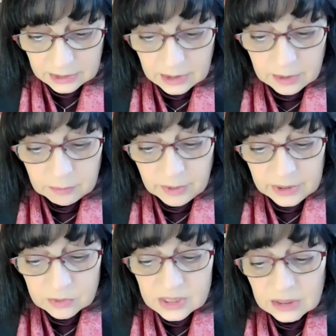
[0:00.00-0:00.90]
By
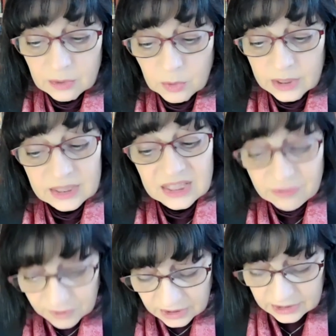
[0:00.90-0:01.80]
using the word
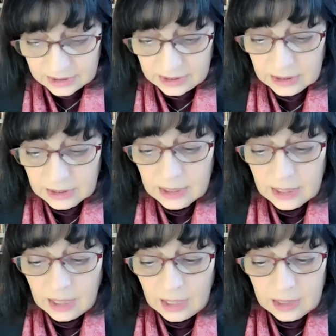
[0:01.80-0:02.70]
difficulty,
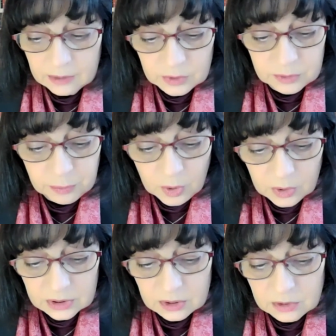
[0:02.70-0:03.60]
I would
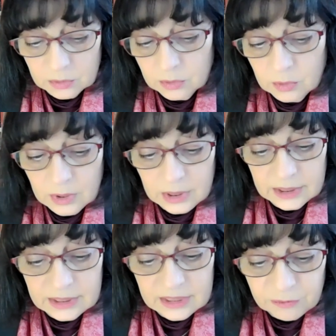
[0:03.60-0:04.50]
point to
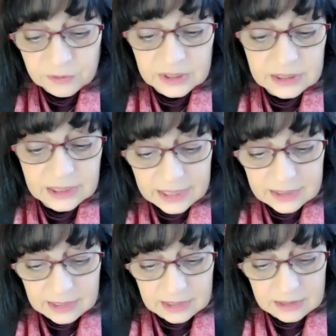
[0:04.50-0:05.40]
different
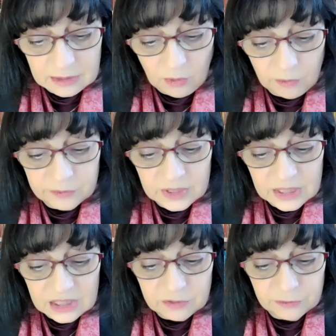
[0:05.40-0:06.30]
cases of
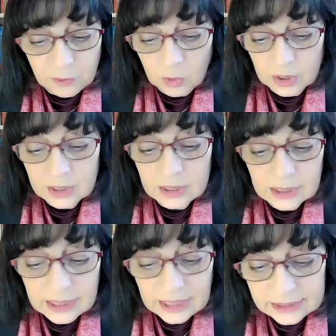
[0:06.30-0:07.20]
need for
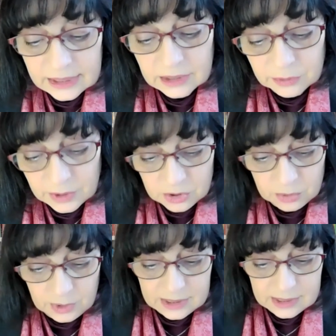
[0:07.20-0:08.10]
cultic
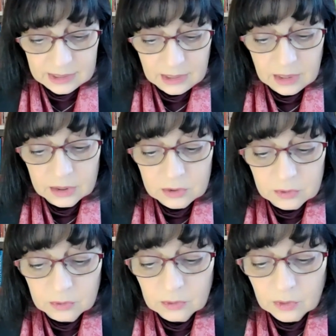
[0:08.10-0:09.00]
rituals
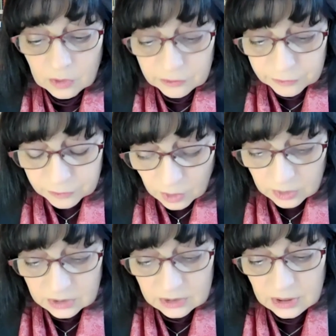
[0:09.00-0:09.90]
to confront
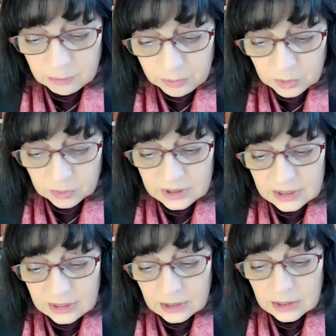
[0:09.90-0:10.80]

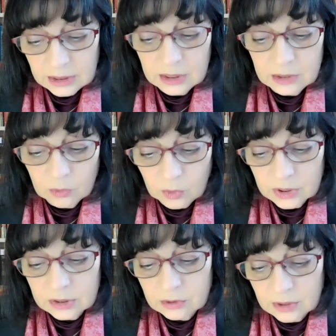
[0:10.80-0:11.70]
impurity in order
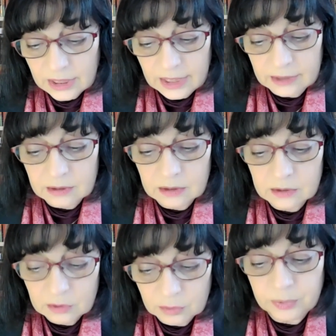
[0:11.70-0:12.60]
to get
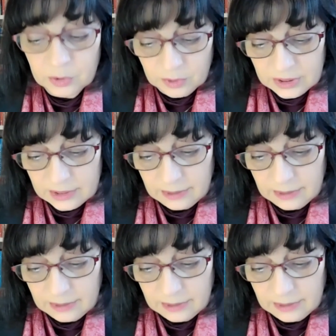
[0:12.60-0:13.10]
to purity.